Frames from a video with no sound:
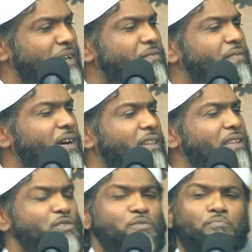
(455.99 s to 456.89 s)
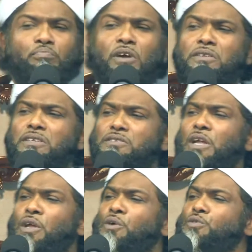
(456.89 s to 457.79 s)
My father, you brothers
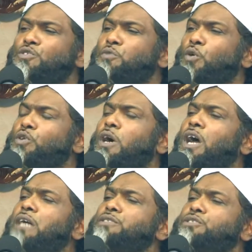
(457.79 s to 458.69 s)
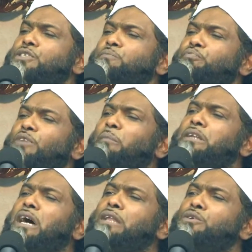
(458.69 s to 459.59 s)
who go to Hajj and
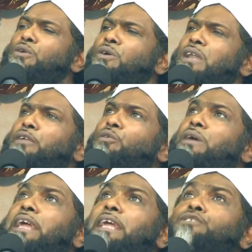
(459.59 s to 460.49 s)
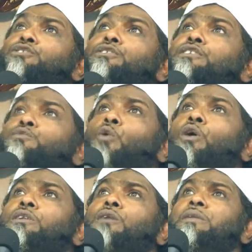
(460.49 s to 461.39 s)
Ramadan, you look like you're an angel, just
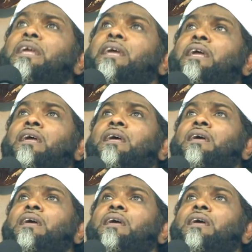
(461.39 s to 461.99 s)
walk down here.